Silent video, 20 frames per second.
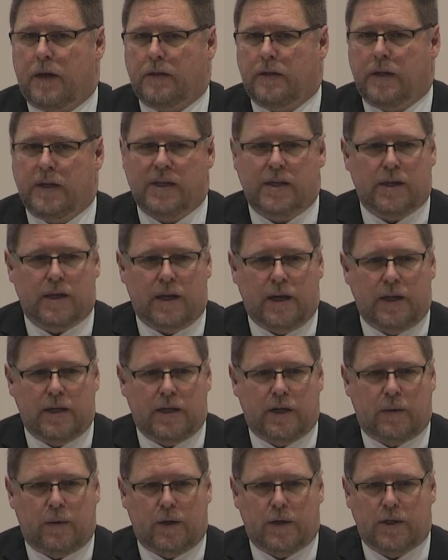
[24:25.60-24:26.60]
This is an
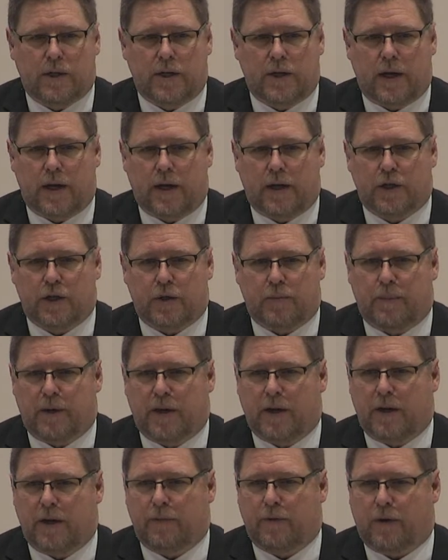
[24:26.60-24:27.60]
easy question to answer, but
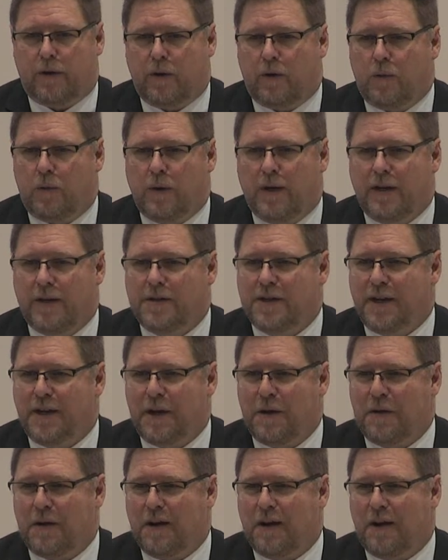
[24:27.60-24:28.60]
a difficult one to say
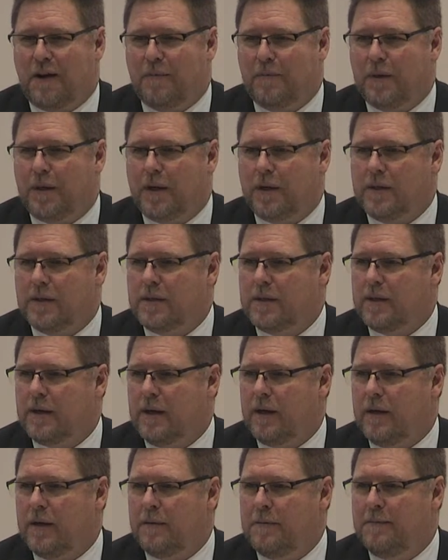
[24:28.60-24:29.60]
out loud, because
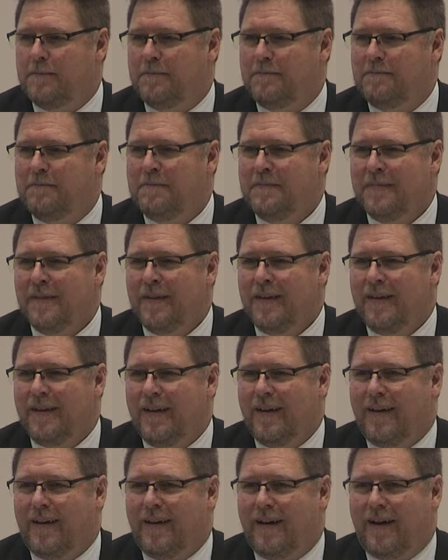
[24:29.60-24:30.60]

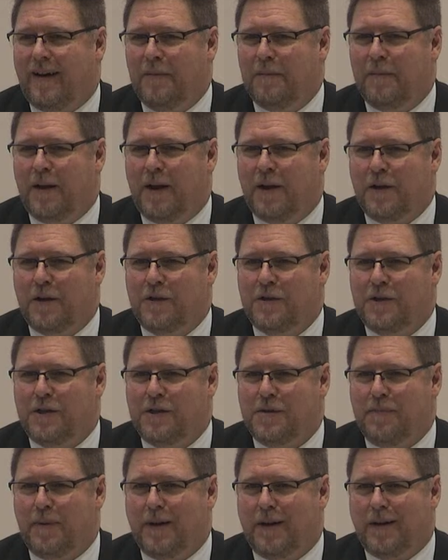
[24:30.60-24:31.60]
I'm not used to
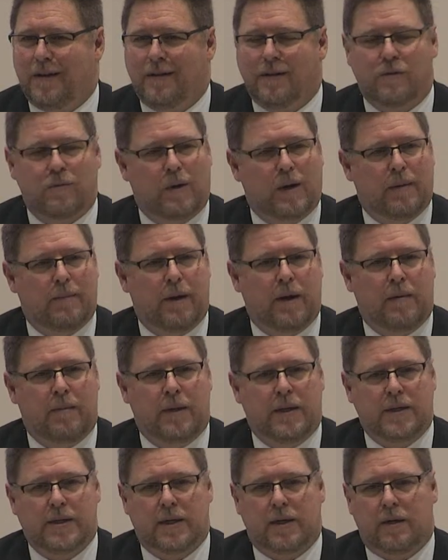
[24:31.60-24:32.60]
speaking this way about
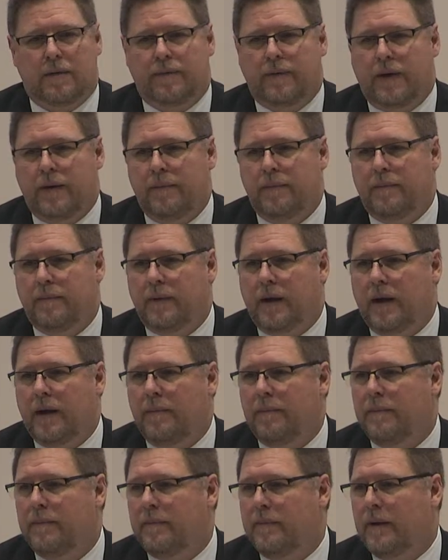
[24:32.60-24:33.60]
myself.
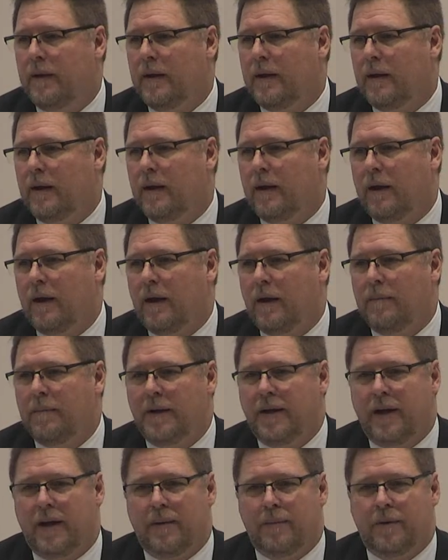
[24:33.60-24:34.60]
I'm a
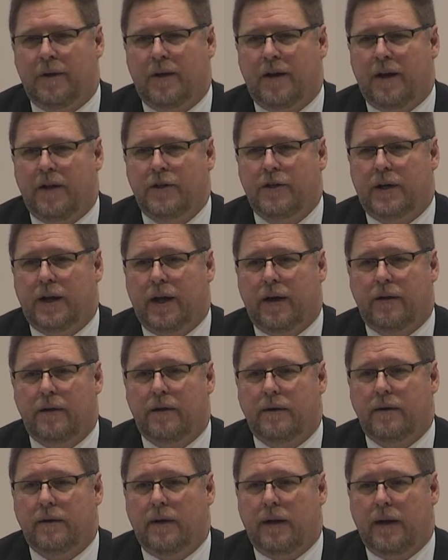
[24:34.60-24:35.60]
damn good
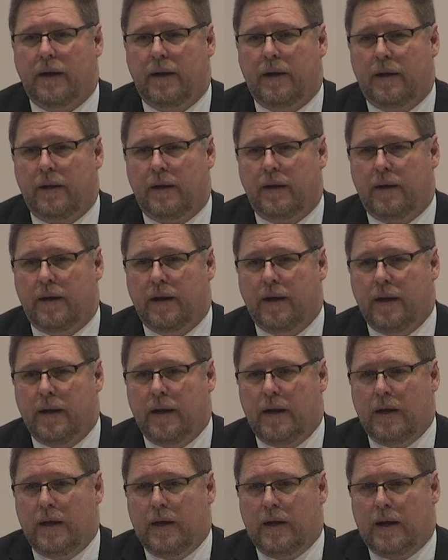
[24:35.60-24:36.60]
educator, and
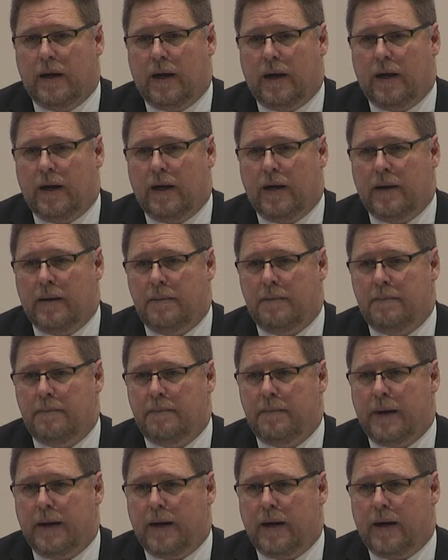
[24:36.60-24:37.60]

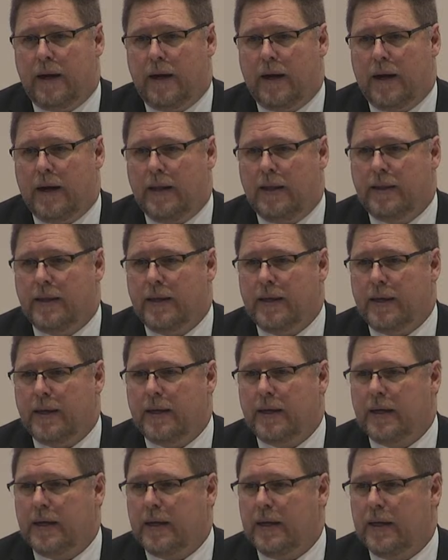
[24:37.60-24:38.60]
I think
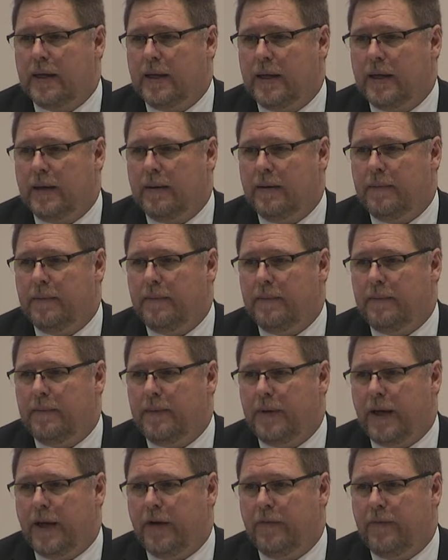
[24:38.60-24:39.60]

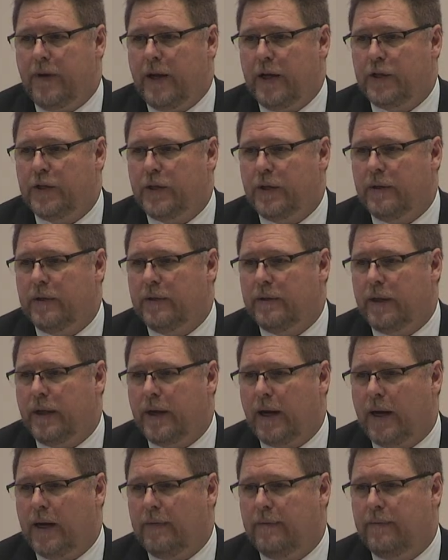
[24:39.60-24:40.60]
the innovation that
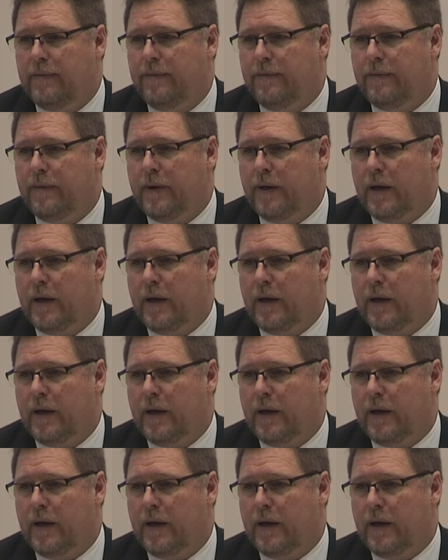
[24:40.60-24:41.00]
I've